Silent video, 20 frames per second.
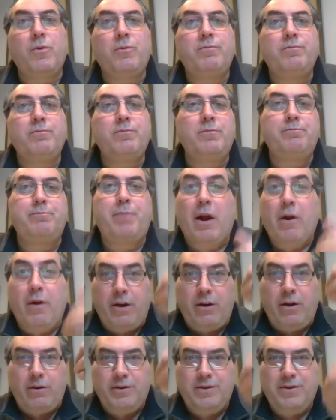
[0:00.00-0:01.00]

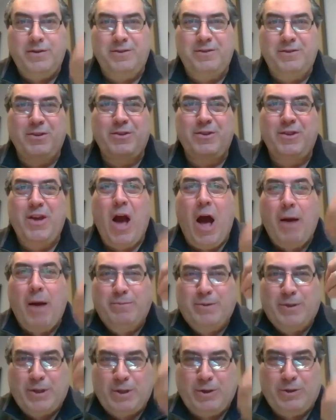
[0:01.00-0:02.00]
barriers, the
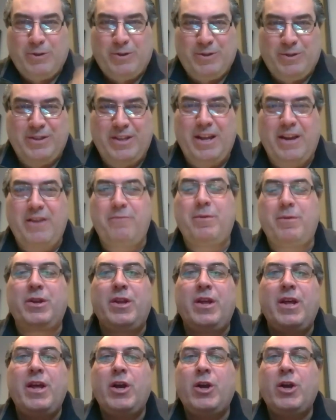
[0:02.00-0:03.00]
obstacles that have
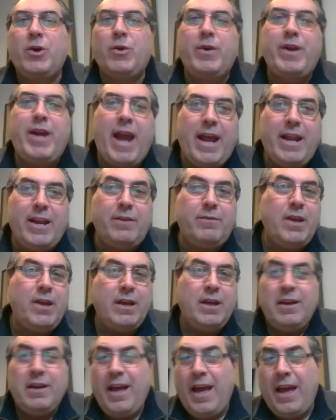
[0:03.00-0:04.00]
been created
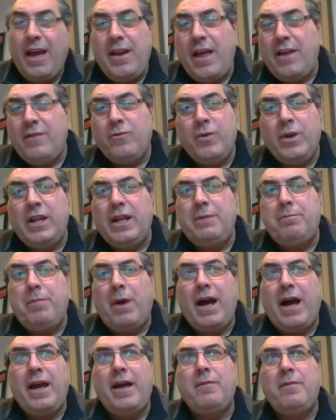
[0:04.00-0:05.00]
and really
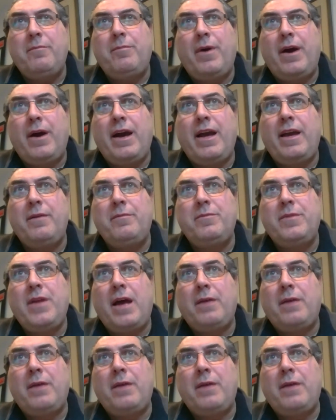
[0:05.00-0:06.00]
by
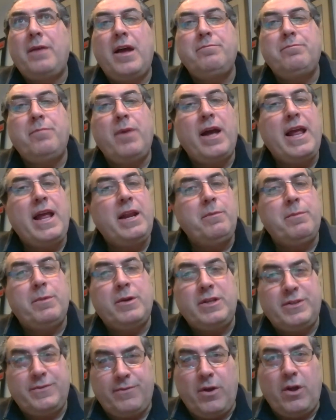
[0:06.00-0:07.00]
not by
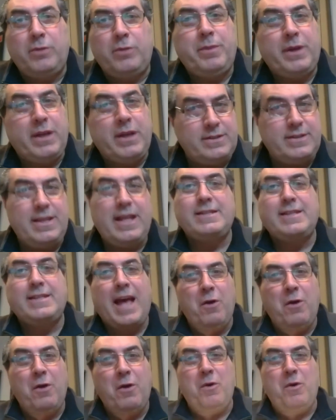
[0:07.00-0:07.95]
anybody's fault, because that's how it